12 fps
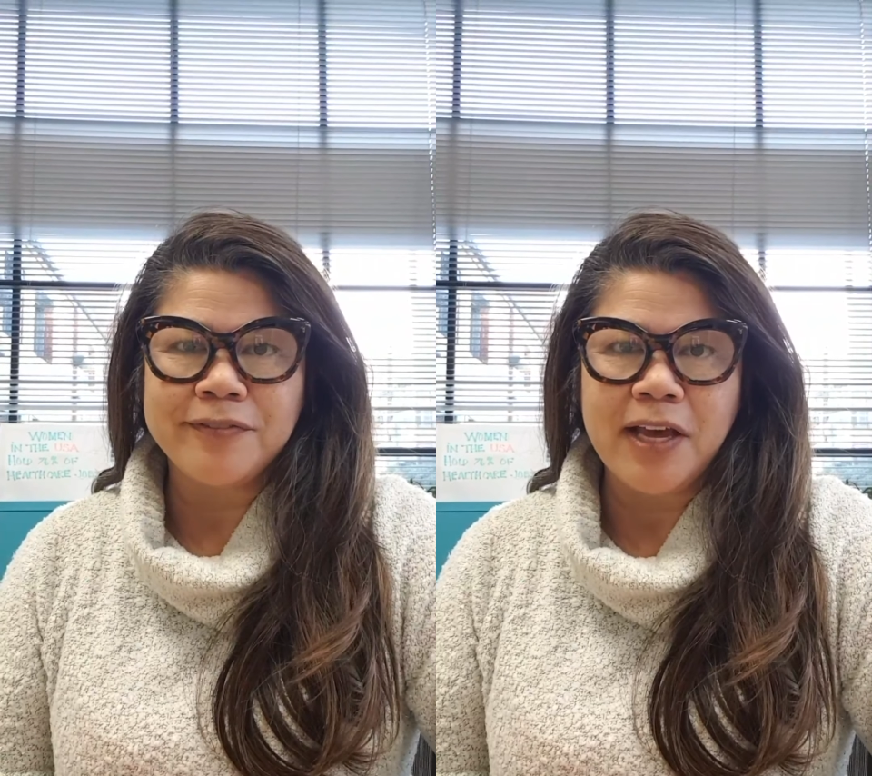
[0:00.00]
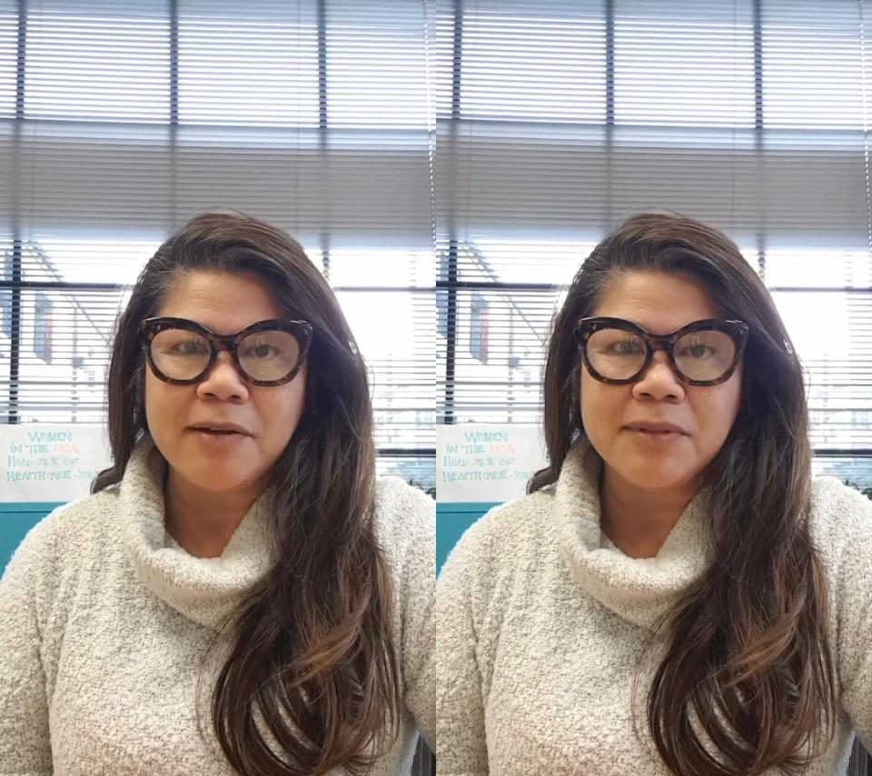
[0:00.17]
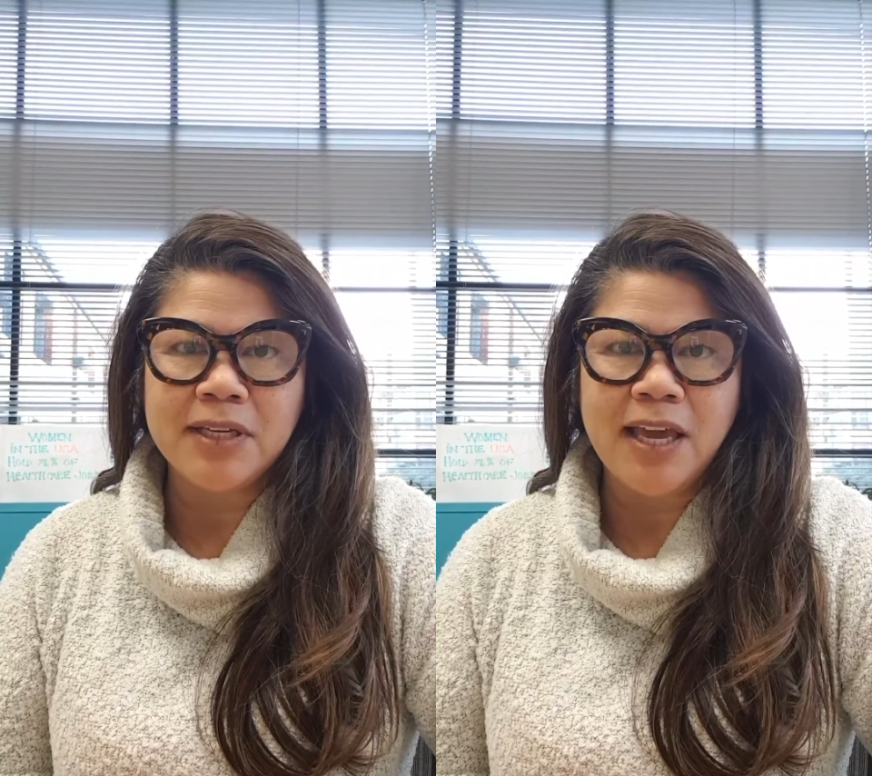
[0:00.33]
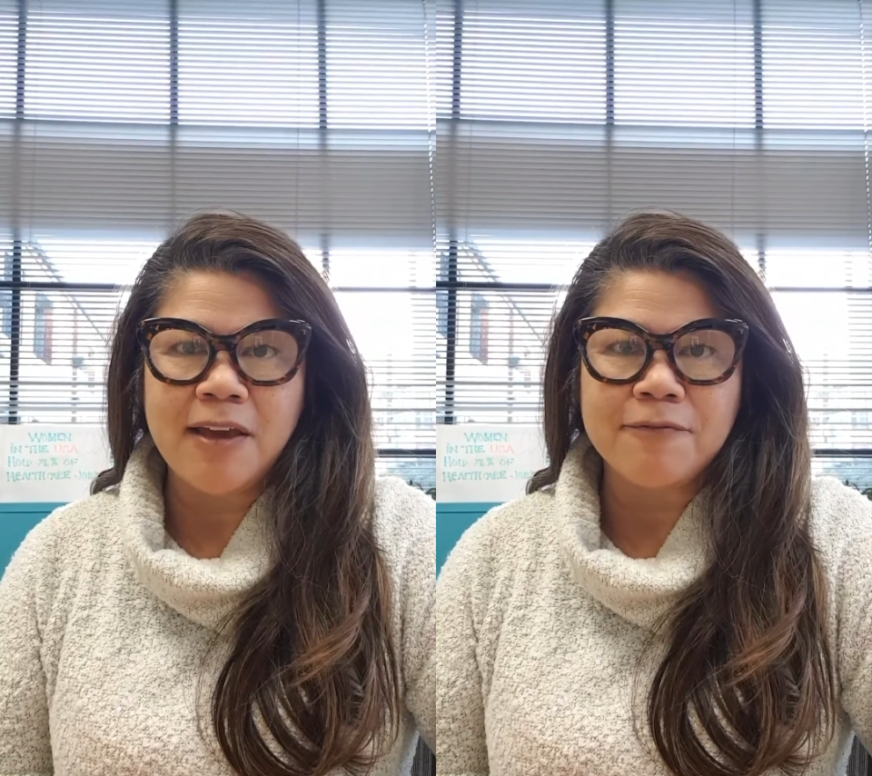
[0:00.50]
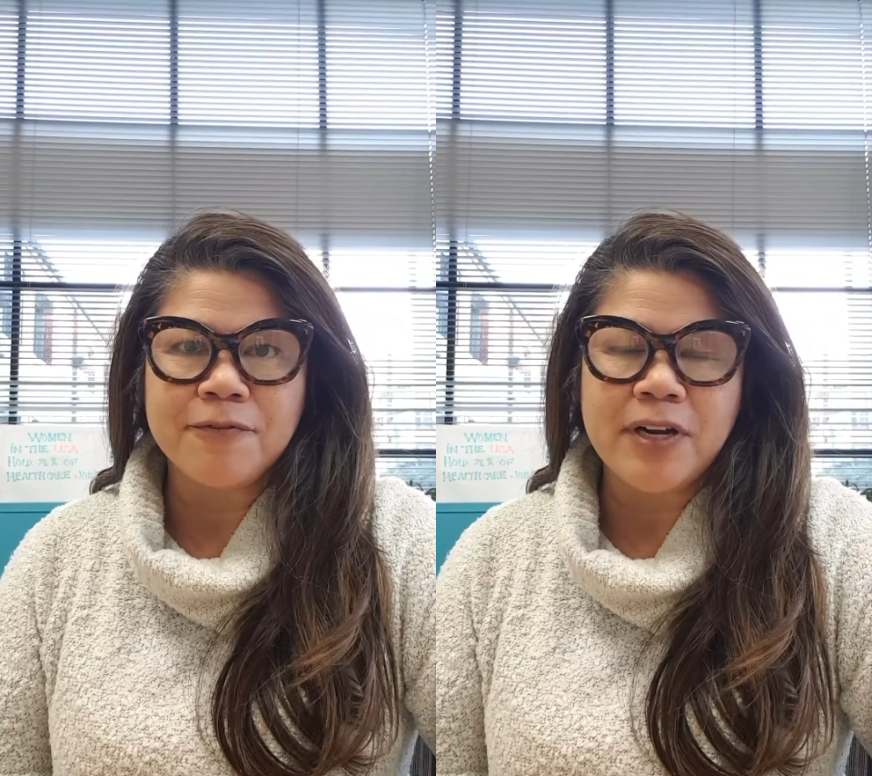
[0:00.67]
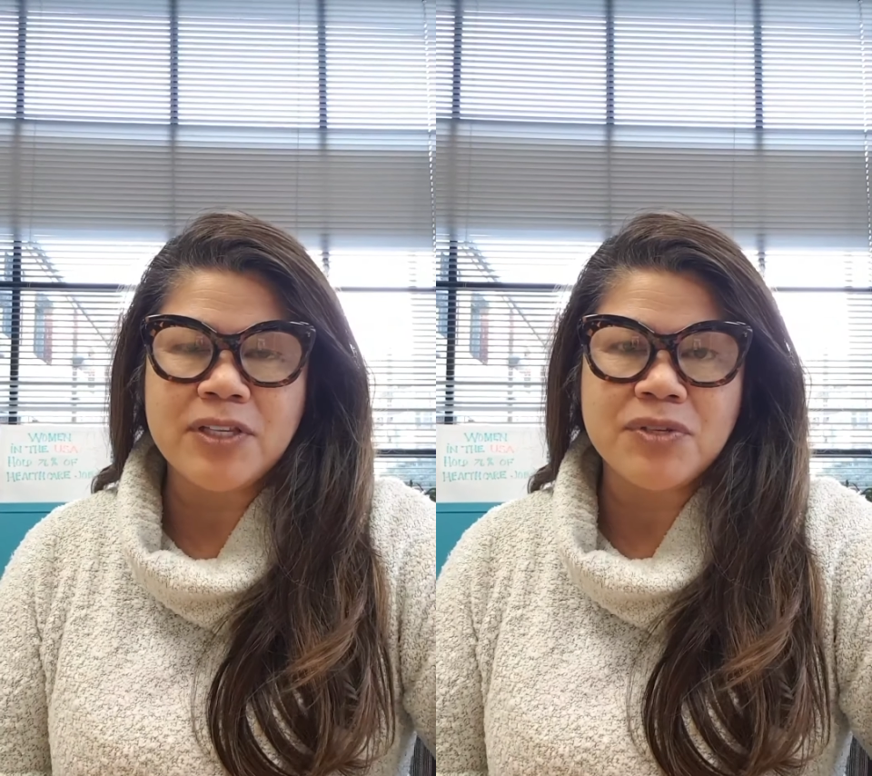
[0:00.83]
family
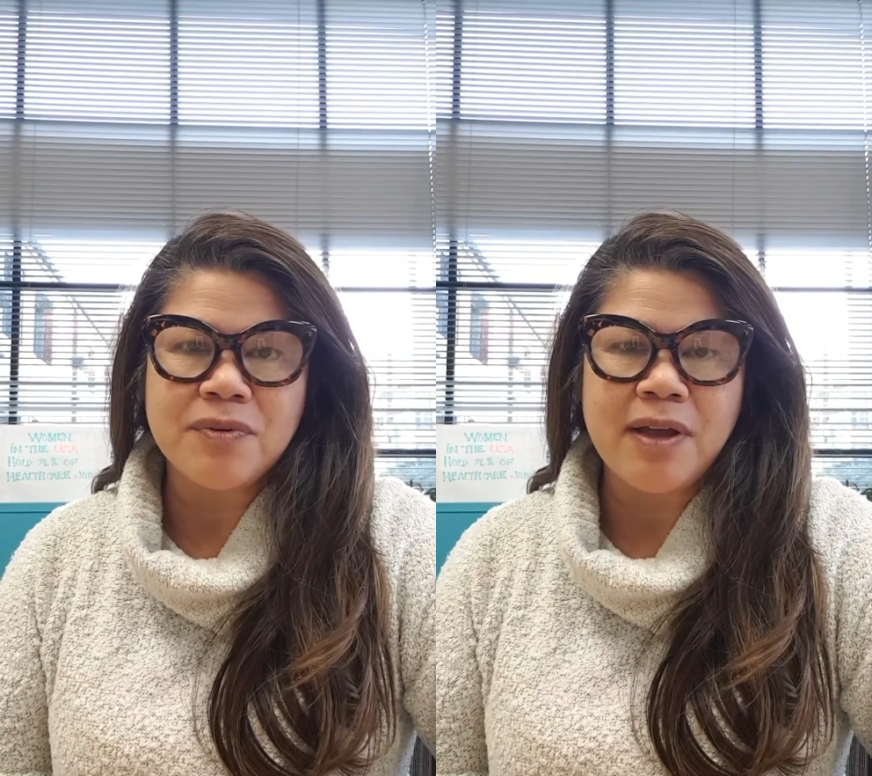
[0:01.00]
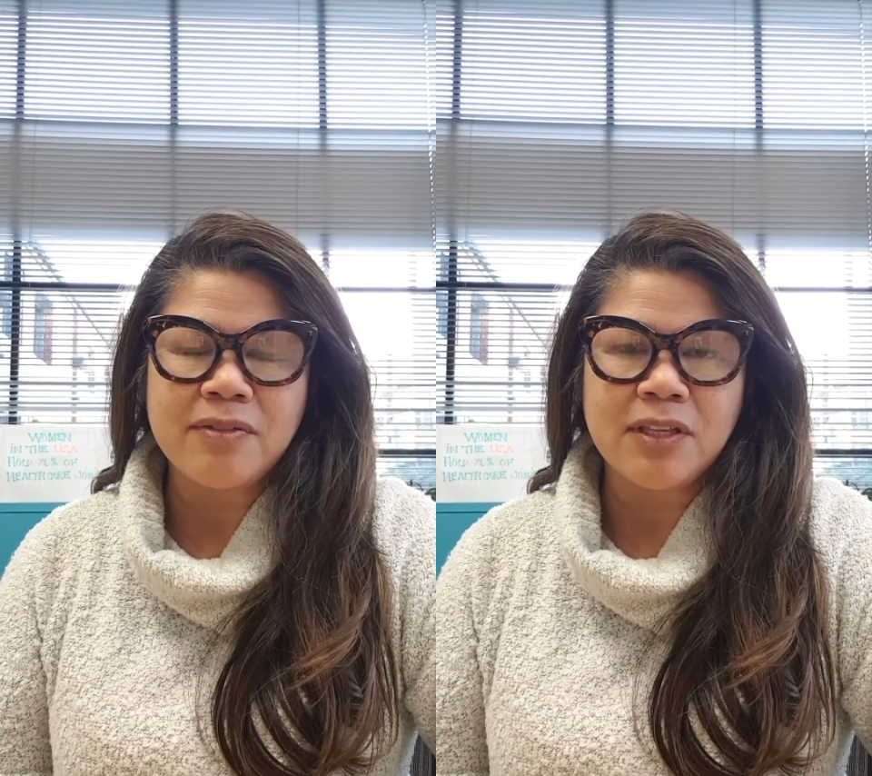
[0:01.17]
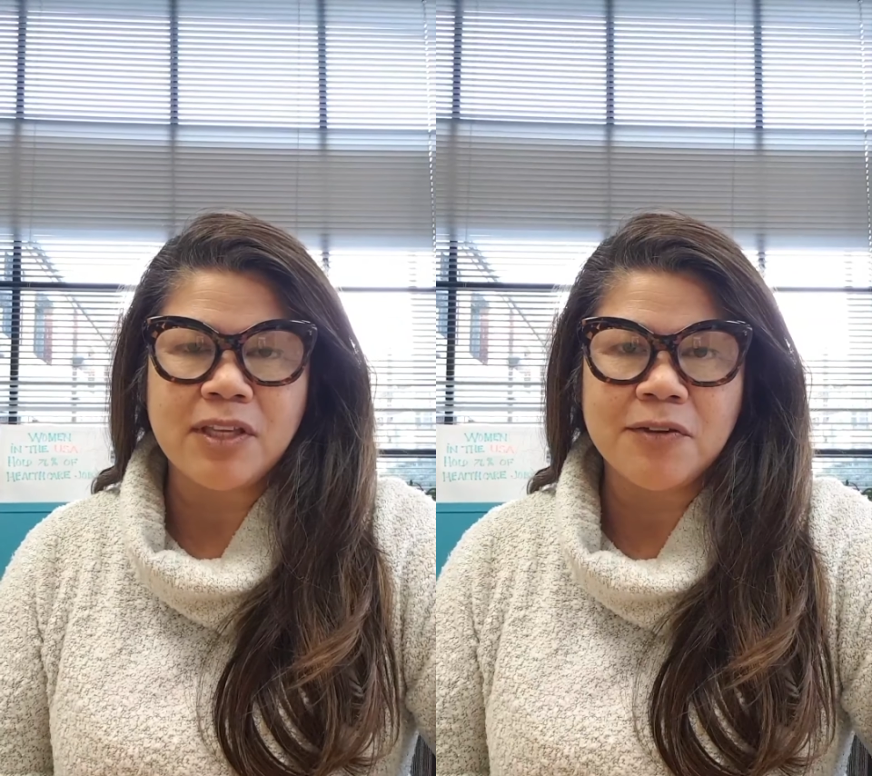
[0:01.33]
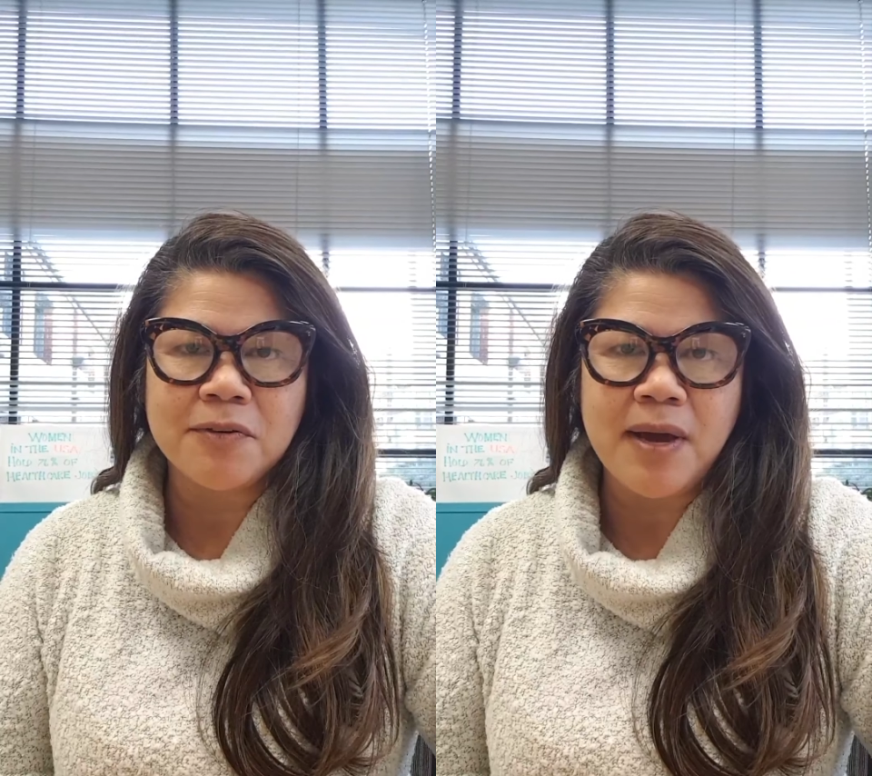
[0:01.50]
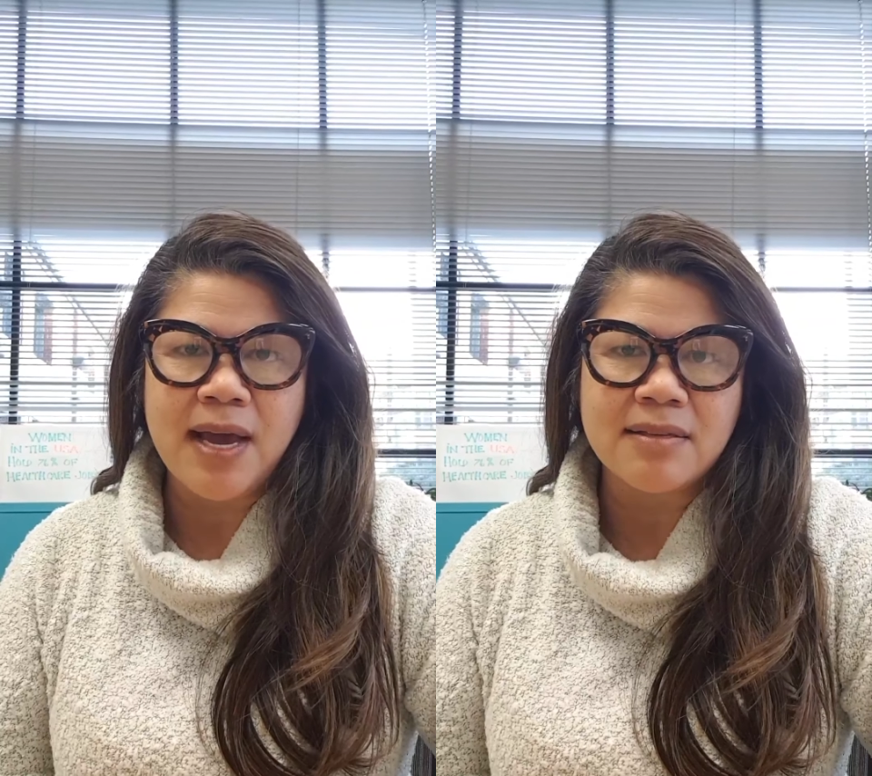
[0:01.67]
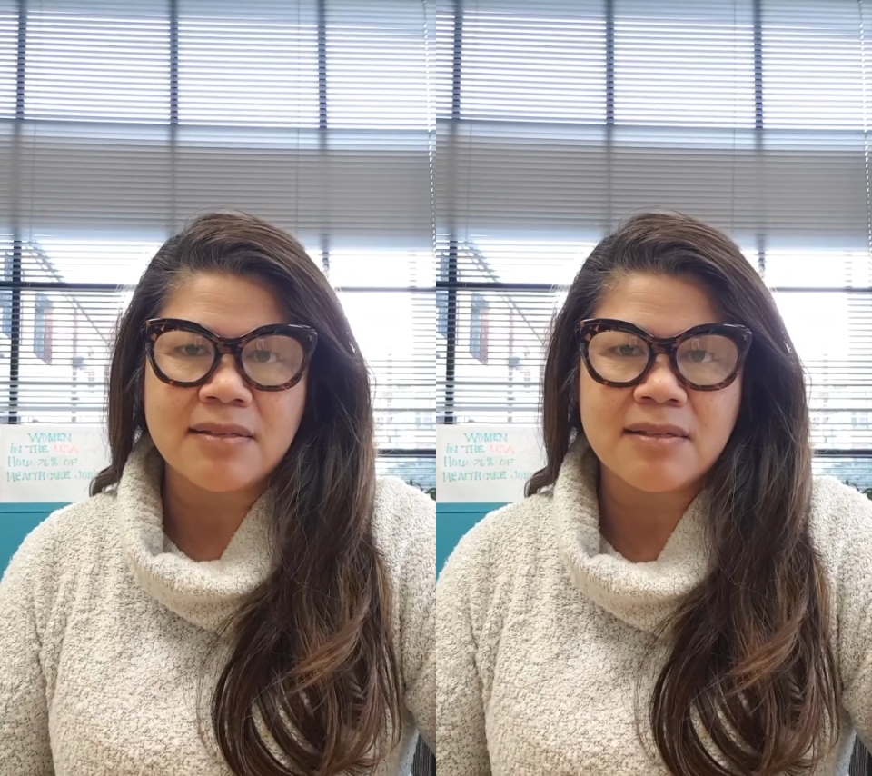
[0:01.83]
and friends throughout the
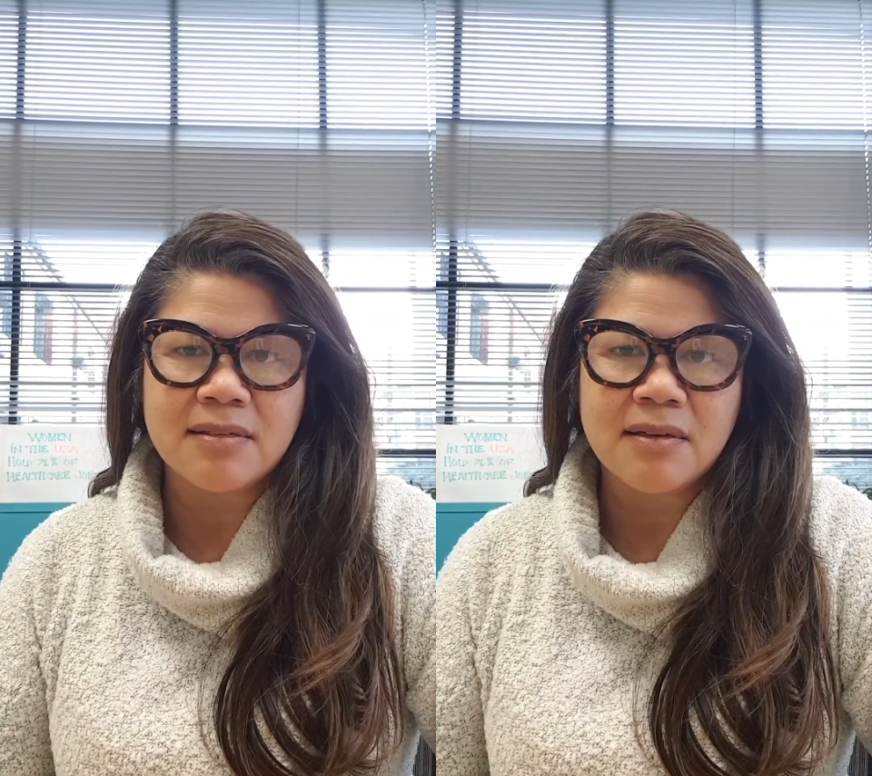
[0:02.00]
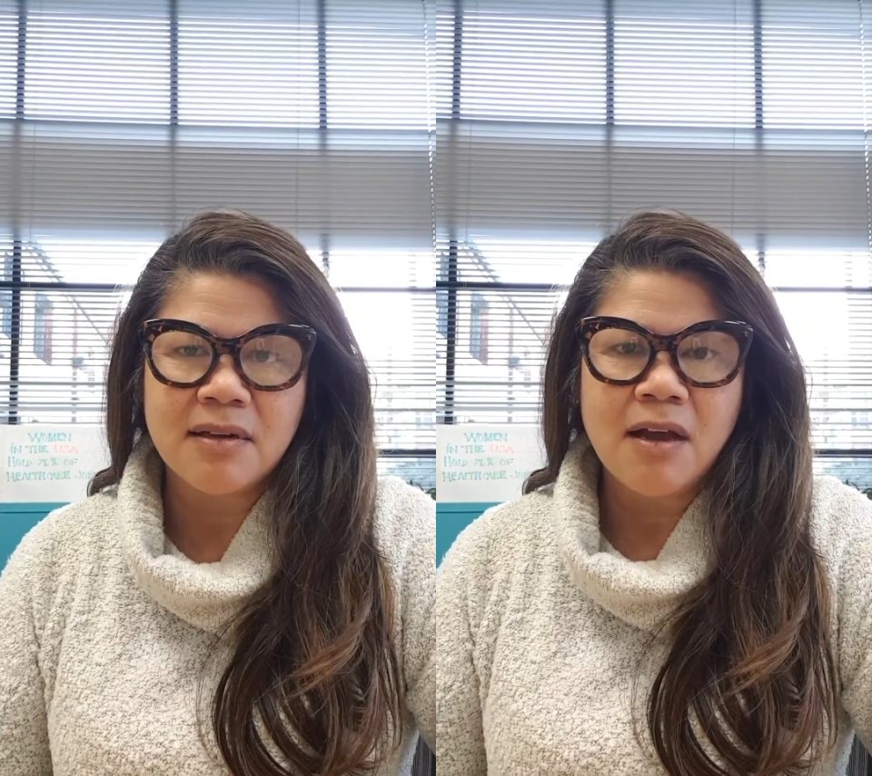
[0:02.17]
U.S.